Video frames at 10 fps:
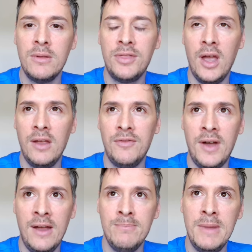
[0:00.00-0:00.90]
of
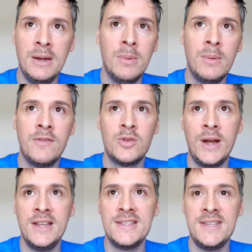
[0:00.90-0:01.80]
35, minimum of
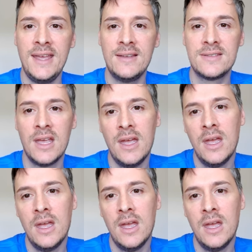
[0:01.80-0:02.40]
26.